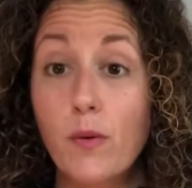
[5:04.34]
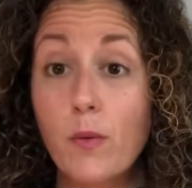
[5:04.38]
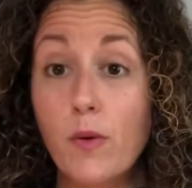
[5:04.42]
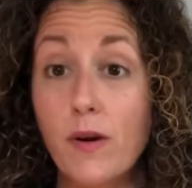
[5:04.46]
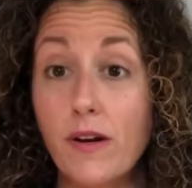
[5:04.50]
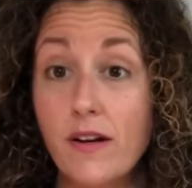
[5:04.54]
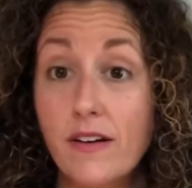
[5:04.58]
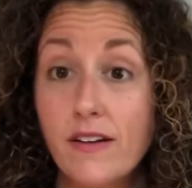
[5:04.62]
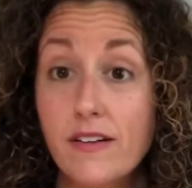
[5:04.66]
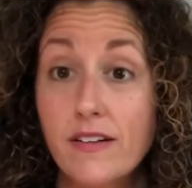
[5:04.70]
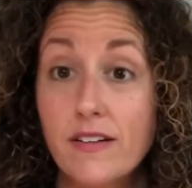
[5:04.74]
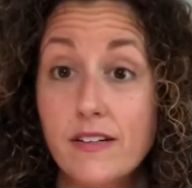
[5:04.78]

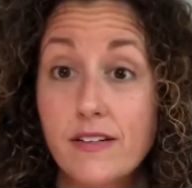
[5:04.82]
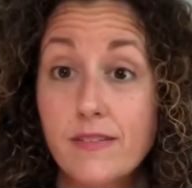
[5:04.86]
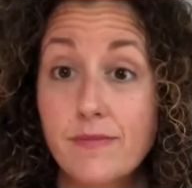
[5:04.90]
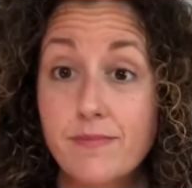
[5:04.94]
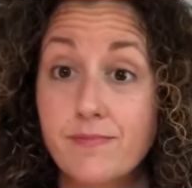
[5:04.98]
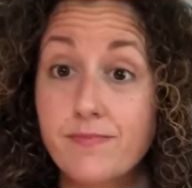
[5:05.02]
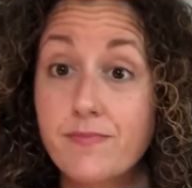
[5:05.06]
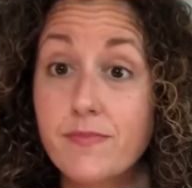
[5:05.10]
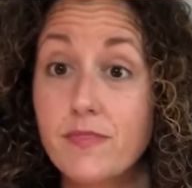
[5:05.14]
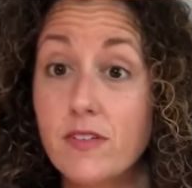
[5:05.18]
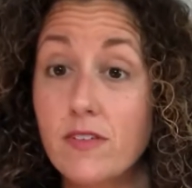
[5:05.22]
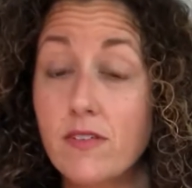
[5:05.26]
work,
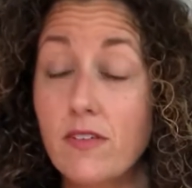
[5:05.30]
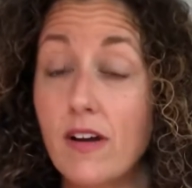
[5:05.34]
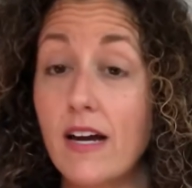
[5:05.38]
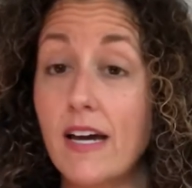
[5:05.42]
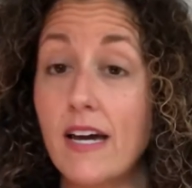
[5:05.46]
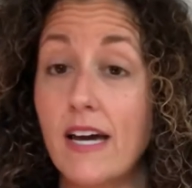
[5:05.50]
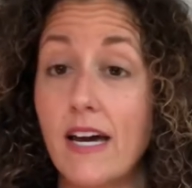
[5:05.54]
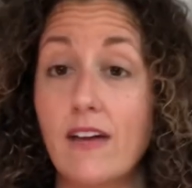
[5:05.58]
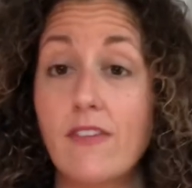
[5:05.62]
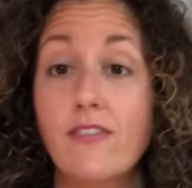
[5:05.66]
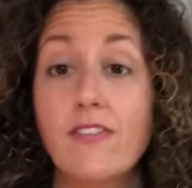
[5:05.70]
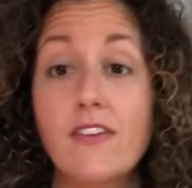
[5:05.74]
right?
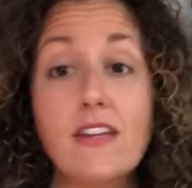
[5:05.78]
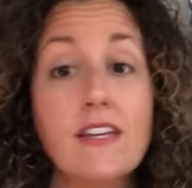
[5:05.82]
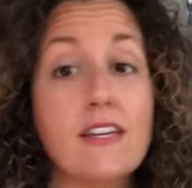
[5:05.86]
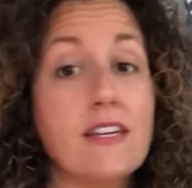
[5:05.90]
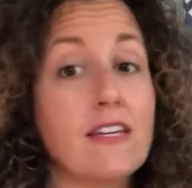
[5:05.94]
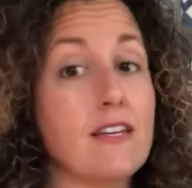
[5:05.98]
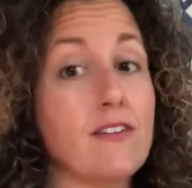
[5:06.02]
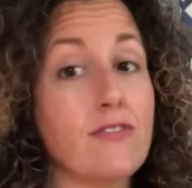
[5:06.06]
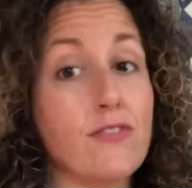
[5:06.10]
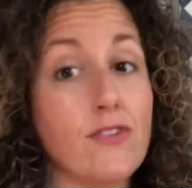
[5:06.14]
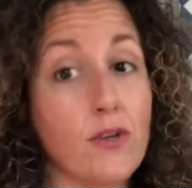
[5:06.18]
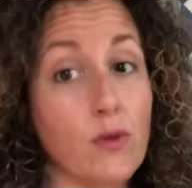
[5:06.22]
I feel like
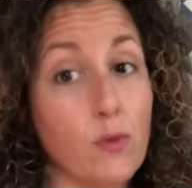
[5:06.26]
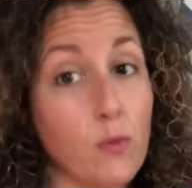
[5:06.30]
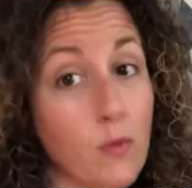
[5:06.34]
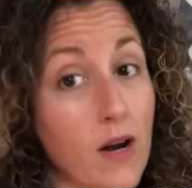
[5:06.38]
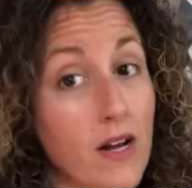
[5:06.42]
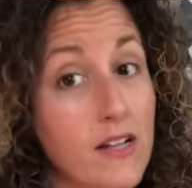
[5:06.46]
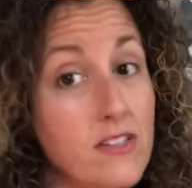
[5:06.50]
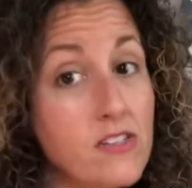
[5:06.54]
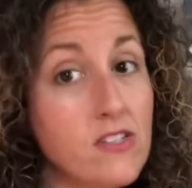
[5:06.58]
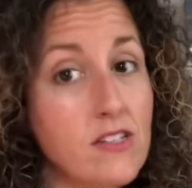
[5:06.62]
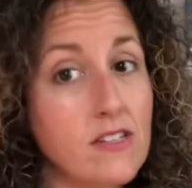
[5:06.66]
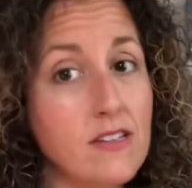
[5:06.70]
if you're
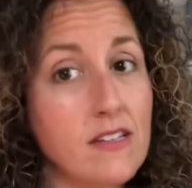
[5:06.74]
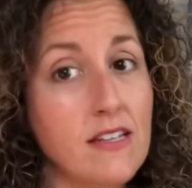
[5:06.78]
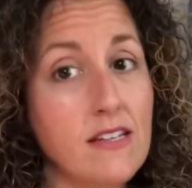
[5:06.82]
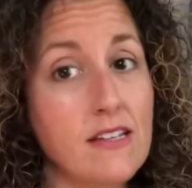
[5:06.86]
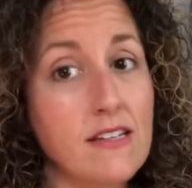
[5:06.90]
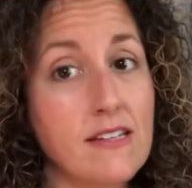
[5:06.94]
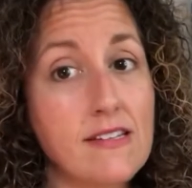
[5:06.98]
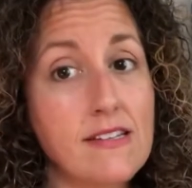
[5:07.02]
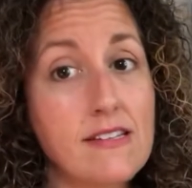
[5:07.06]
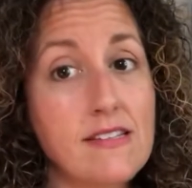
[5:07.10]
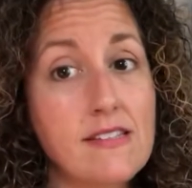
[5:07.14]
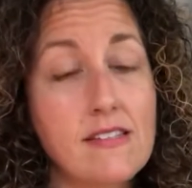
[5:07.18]
watching
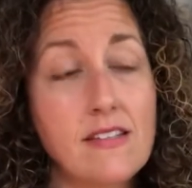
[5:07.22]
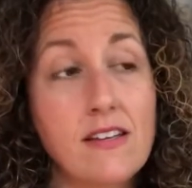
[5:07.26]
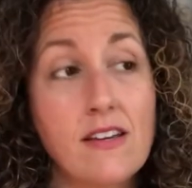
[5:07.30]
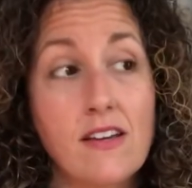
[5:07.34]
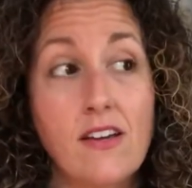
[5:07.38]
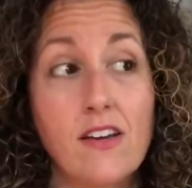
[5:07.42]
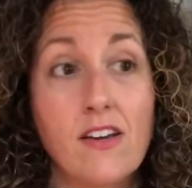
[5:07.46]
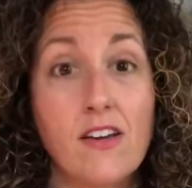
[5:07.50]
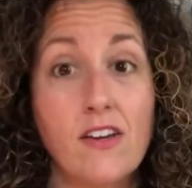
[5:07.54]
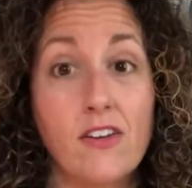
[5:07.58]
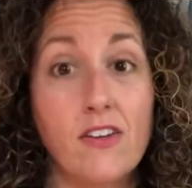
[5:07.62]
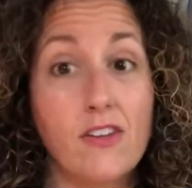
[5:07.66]
this,
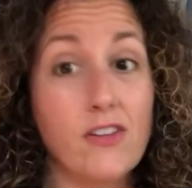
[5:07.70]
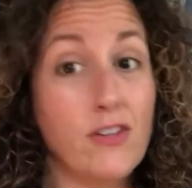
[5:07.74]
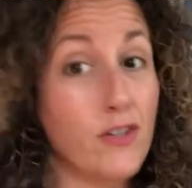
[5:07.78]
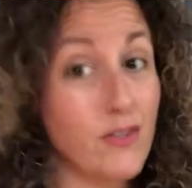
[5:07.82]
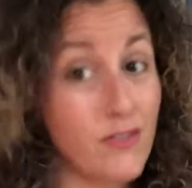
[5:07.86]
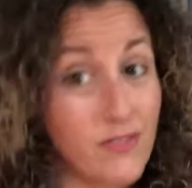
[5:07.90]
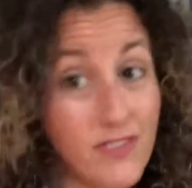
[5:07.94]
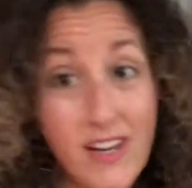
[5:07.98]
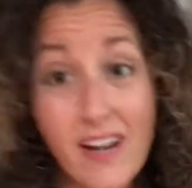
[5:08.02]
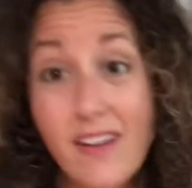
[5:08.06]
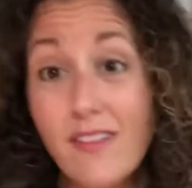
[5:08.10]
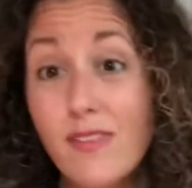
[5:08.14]

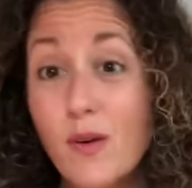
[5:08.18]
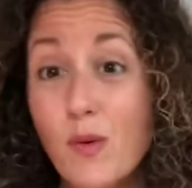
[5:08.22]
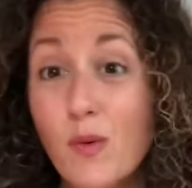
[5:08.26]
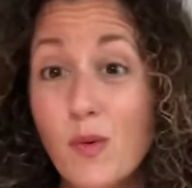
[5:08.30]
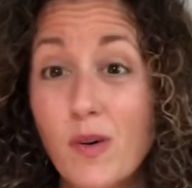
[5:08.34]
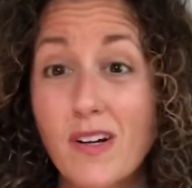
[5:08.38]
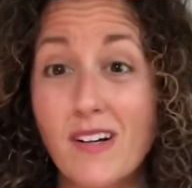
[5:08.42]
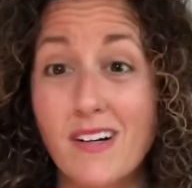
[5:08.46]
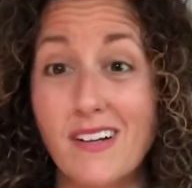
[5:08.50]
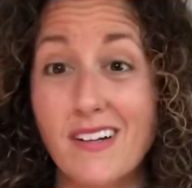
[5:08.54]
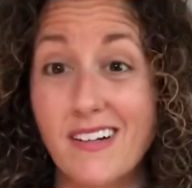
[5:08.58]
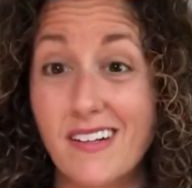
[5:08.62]
you've done the
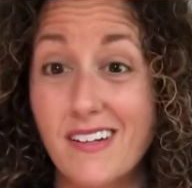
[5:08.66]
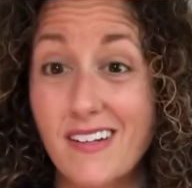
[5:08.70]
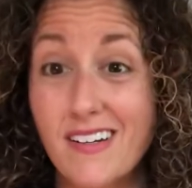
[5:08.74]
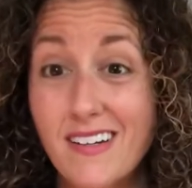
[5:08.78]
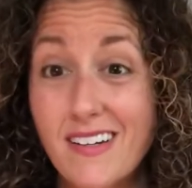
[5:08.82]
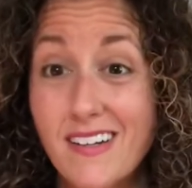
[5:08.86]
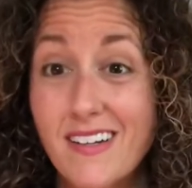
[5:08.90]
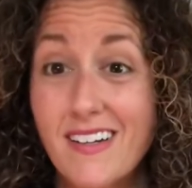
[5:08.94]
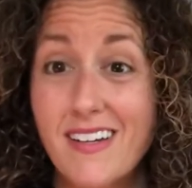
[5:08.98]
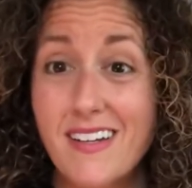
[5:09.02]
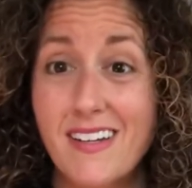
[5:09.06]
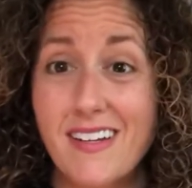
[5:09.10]
work.
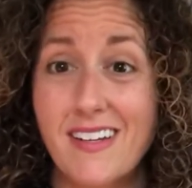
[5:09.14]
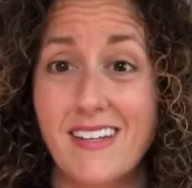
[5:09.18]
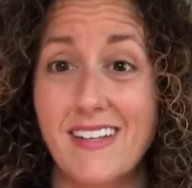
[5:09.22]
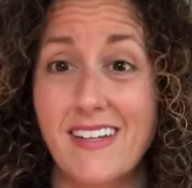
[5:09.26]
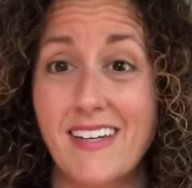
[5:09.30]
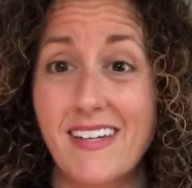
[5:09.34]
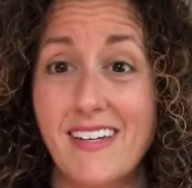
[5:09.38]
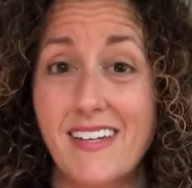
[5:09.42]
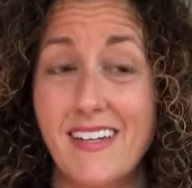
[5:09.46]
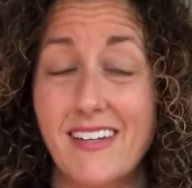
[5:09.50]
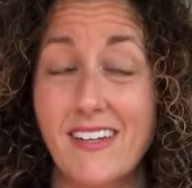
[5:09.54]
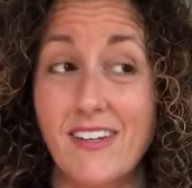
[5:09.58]

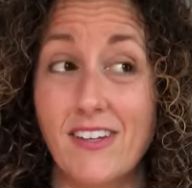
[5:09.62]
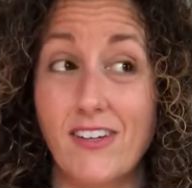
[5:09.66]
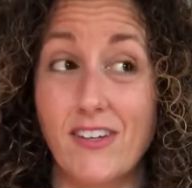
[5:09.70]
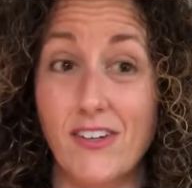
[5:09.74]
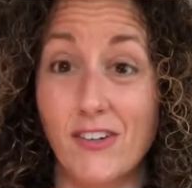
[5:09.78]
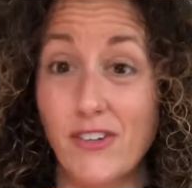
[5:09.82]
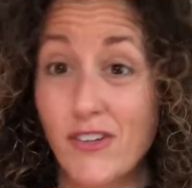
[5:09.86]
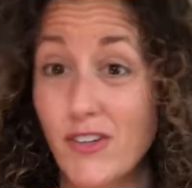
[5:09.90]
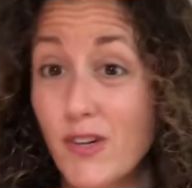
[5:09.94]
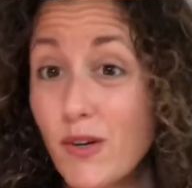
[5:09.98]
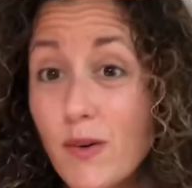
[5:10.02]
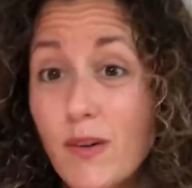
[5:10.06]
Like, you're
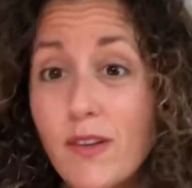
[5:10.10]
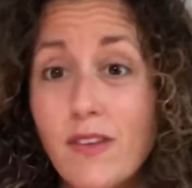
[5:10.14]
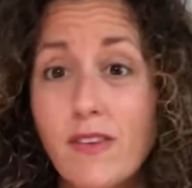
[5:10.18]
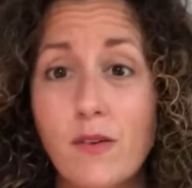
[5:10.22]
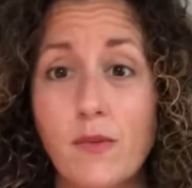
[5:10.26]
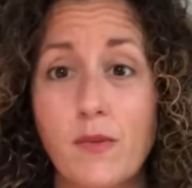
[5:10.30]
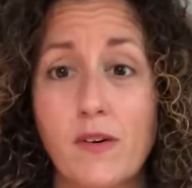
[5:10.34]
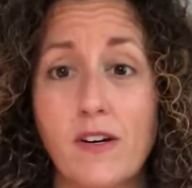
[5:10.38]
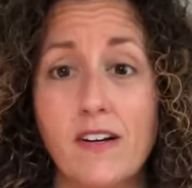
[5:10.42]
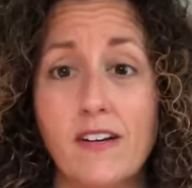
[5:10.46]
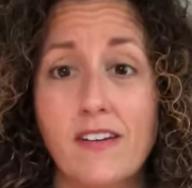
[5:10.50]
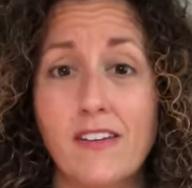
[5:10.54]
doing the
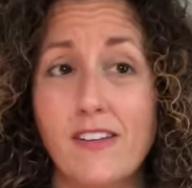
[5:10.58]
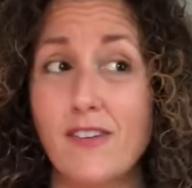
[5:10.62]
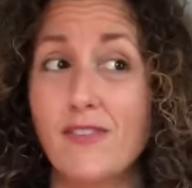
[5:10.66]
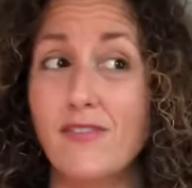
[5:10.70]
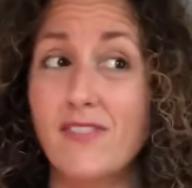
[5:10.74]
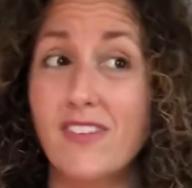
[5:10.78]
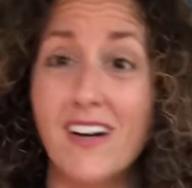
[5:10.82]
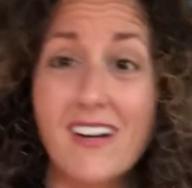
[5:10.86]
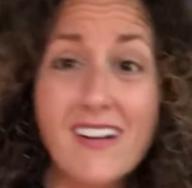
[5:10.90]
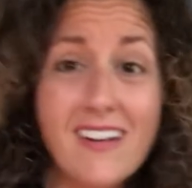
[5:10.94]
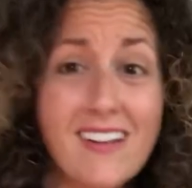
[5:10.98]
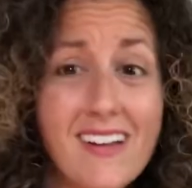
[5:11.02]
work. You've
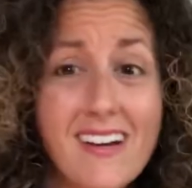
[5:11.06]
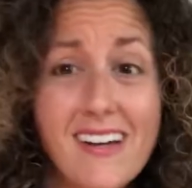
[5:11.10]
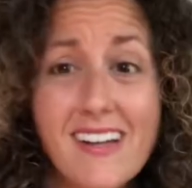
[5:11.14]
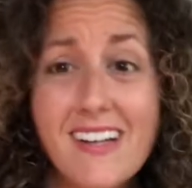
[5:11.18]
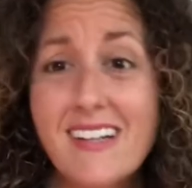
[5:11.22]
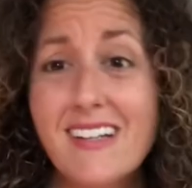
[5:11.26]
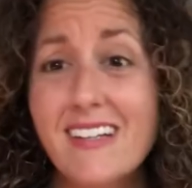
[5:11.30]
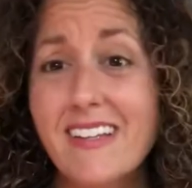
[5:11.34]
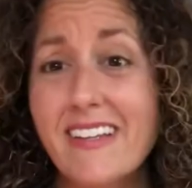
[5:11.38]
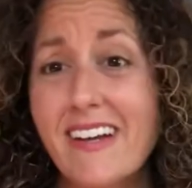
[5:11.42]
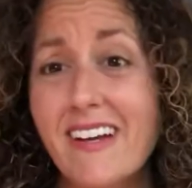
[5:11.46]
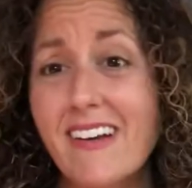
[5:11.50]
done a lot of
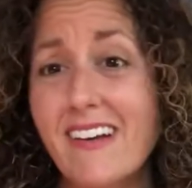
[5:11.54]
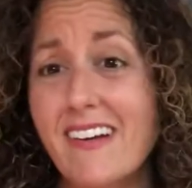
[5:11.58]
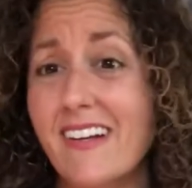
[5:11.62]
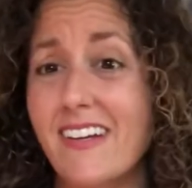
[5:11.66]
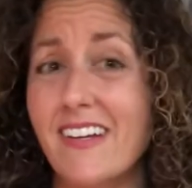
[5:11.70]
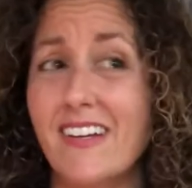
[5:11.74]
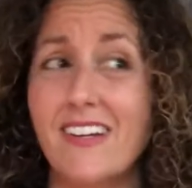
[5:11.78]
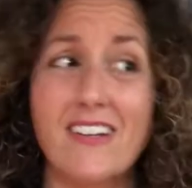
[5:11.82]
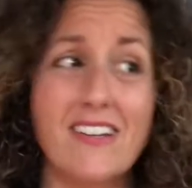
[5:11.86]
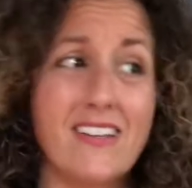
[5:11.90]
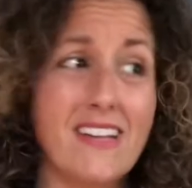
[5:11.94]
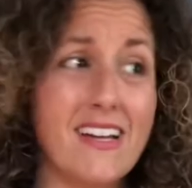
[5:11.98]
clearing.
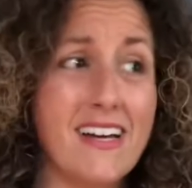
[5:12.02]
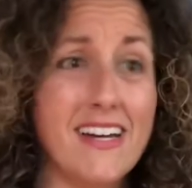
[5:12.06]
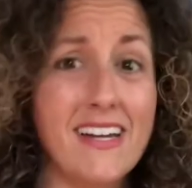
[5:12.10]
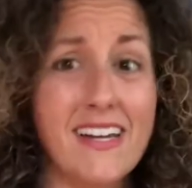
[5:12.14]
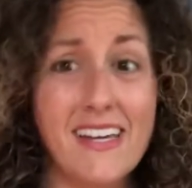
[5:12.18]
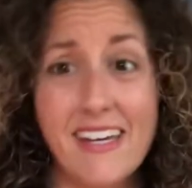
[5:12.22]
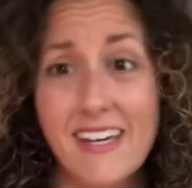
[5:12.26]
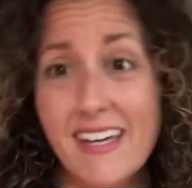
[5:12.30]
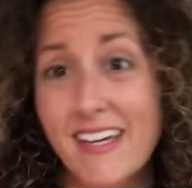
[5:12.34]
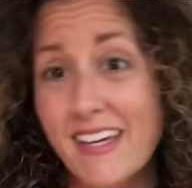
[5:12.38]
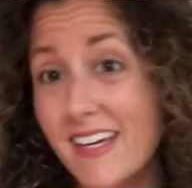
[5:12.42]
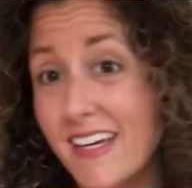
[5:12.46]
You're
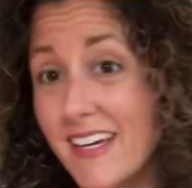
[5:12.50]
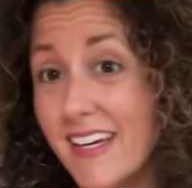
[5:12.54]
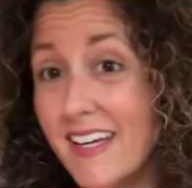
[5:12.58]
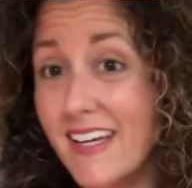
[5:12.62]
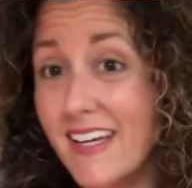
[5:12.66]
like,